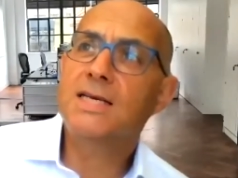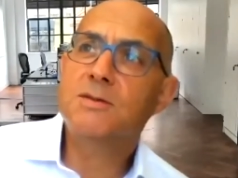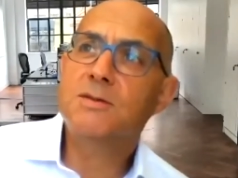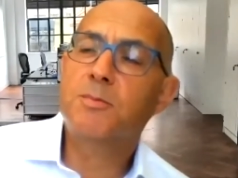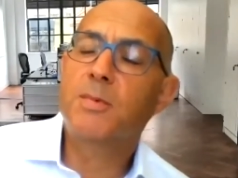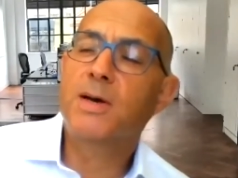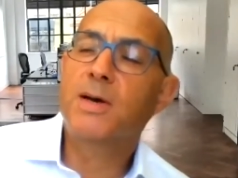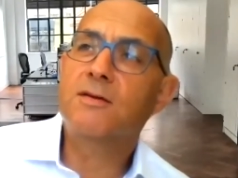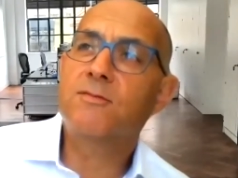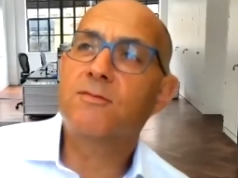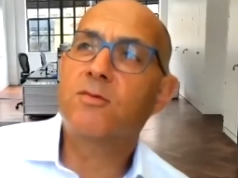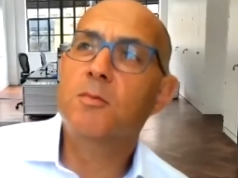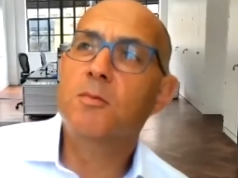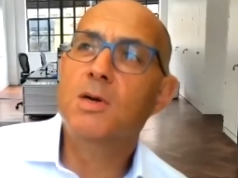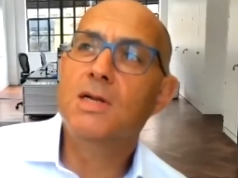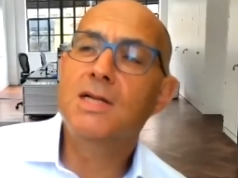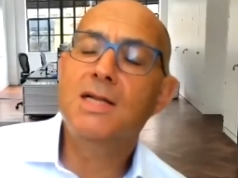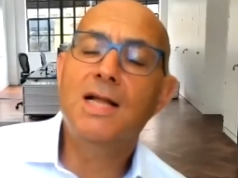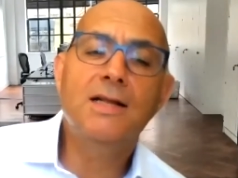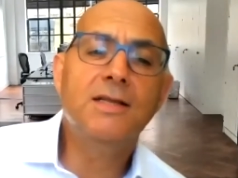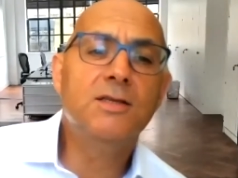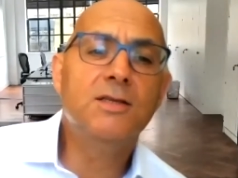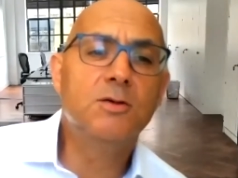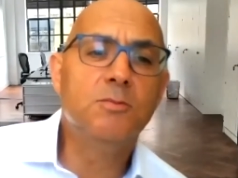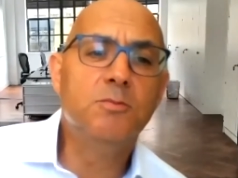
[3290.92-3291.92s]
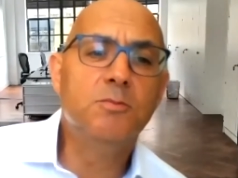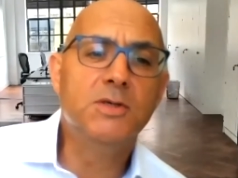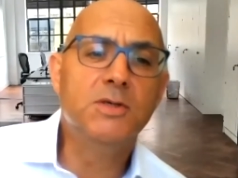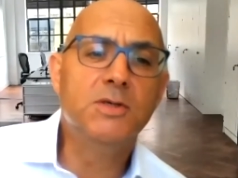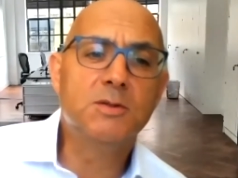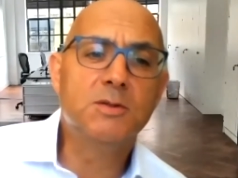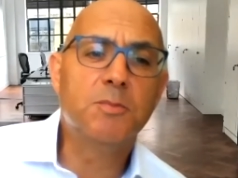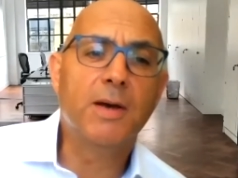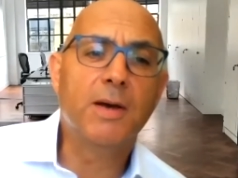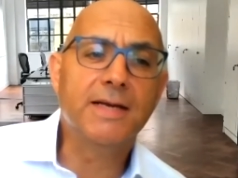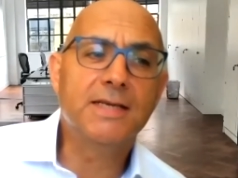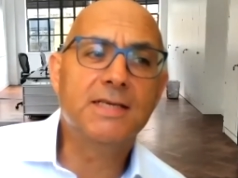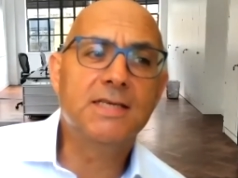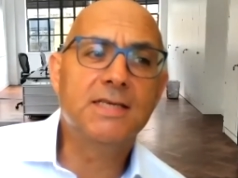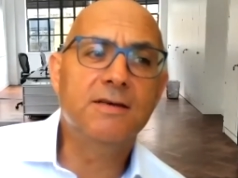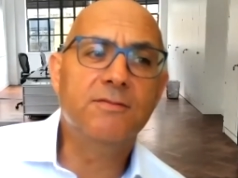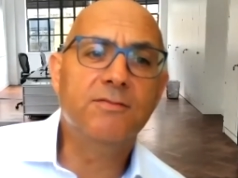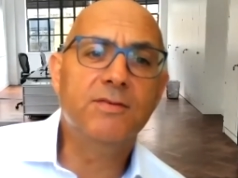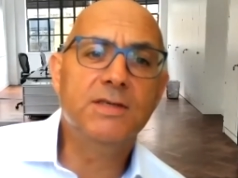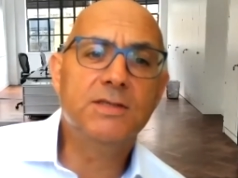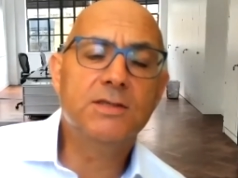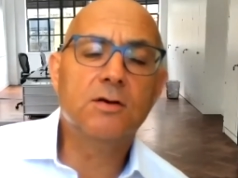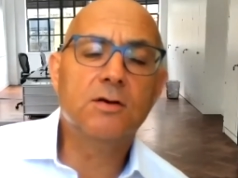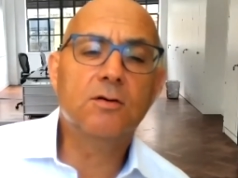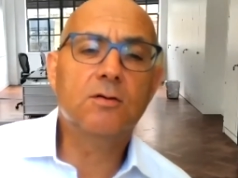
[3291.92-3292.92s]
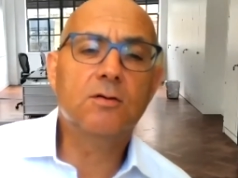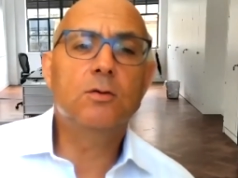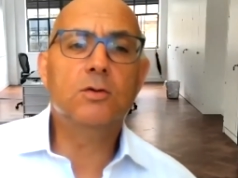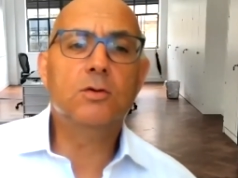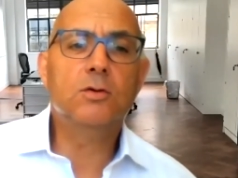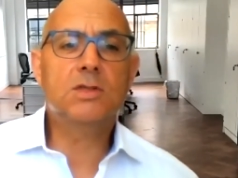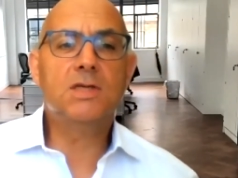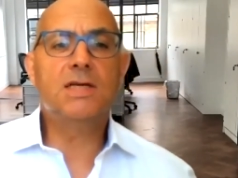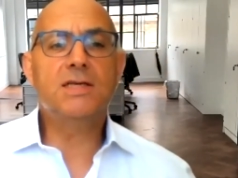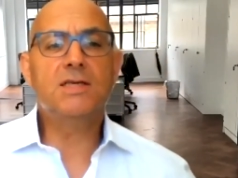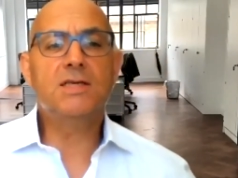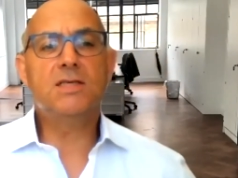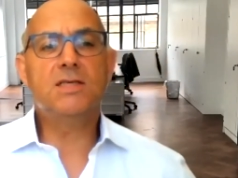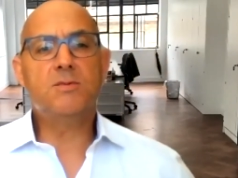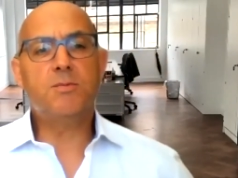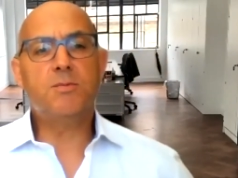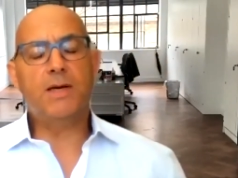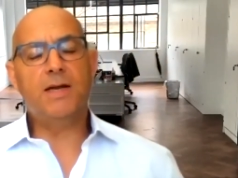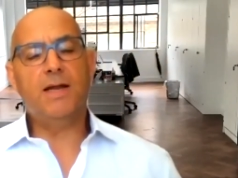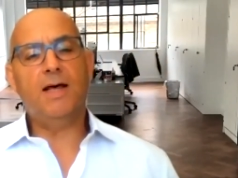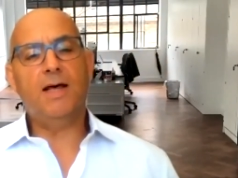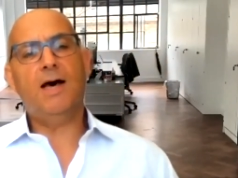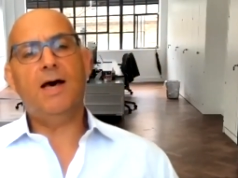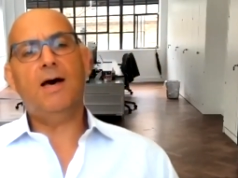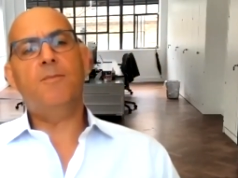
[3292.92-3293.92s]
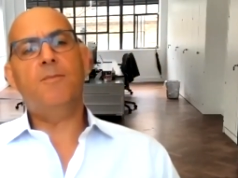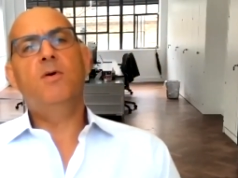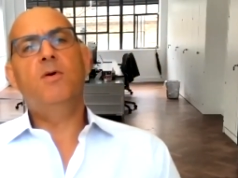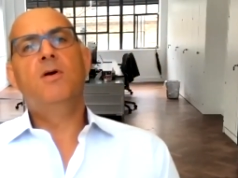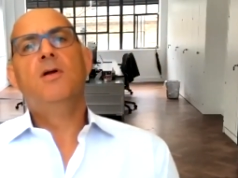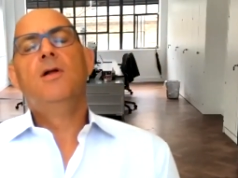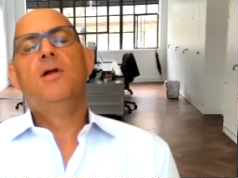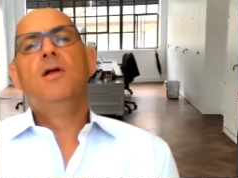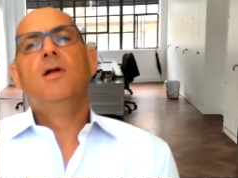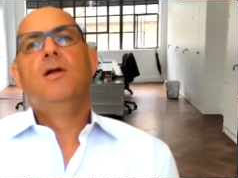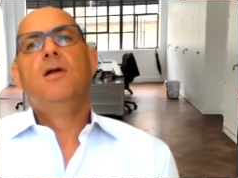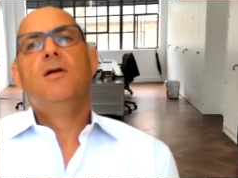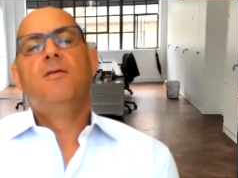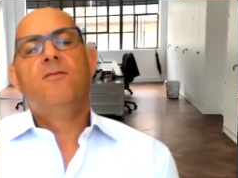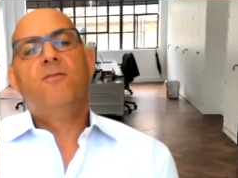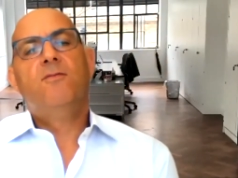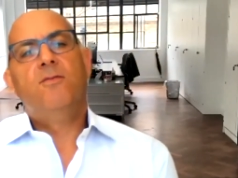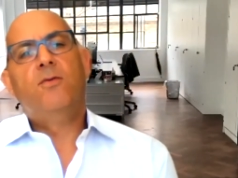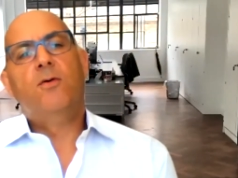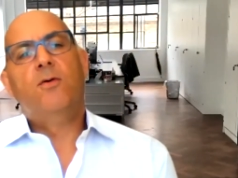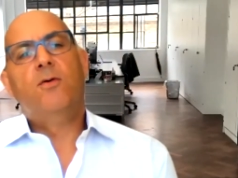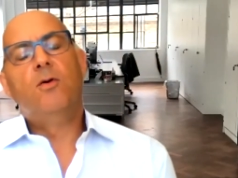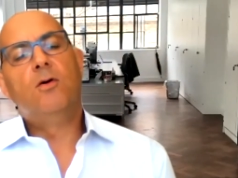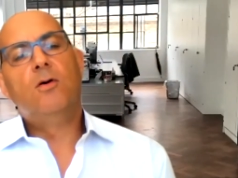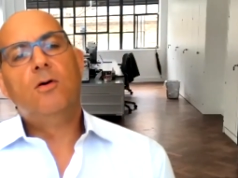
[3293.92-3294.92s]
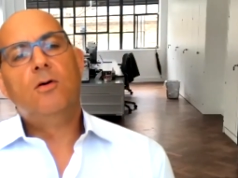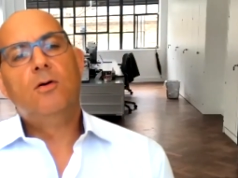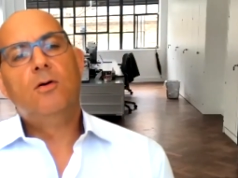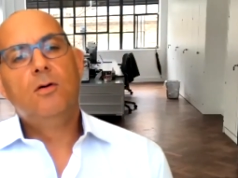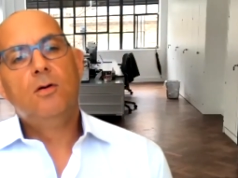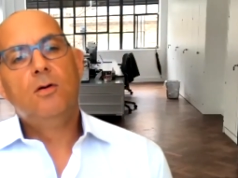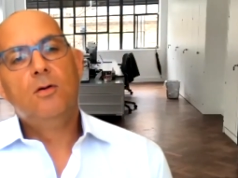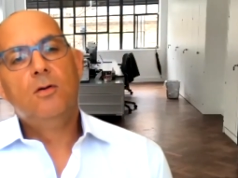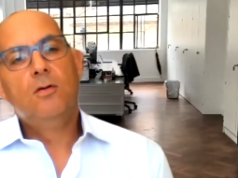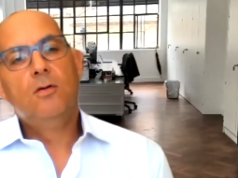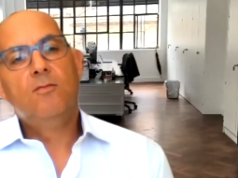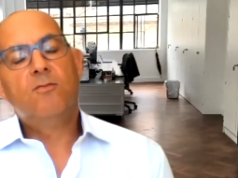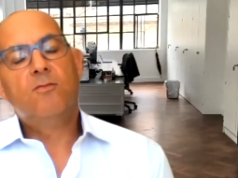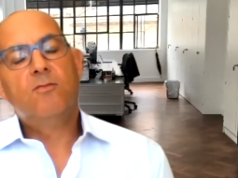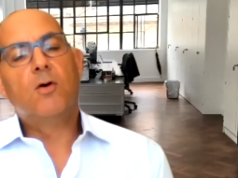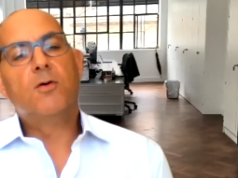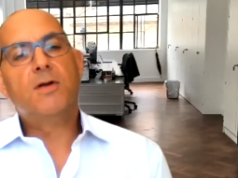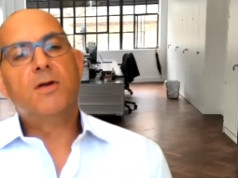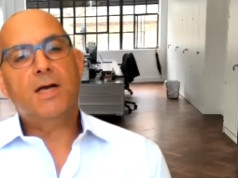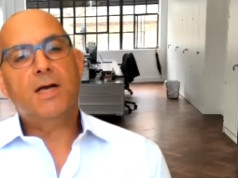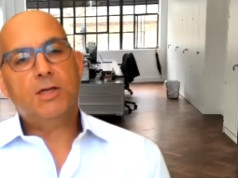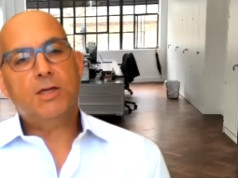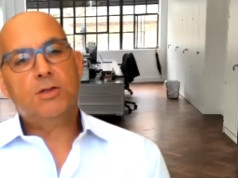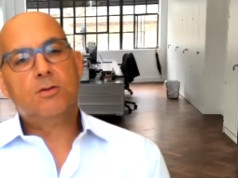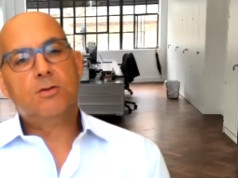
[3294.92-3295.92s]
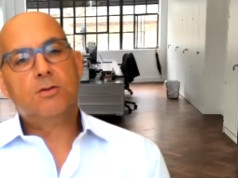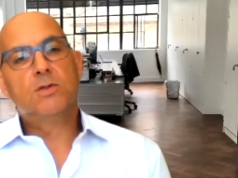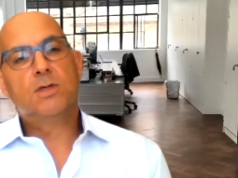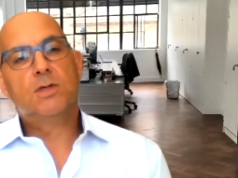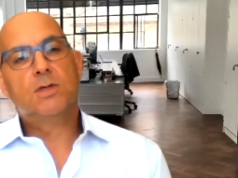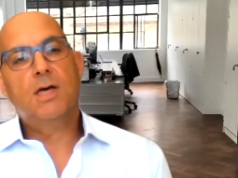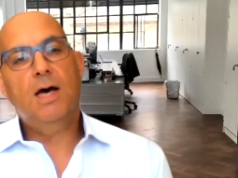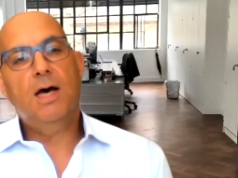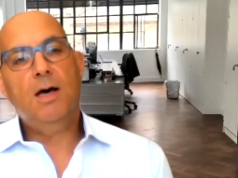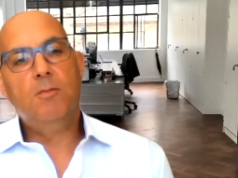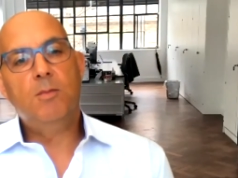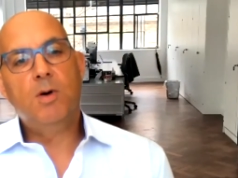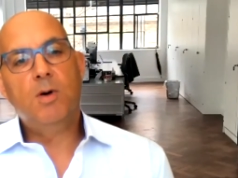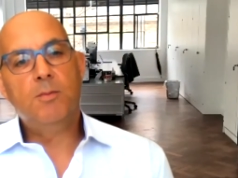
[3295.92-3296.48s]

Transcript: aspect from a London perspective is that, of course, London's been a hub for foreign nationals to come.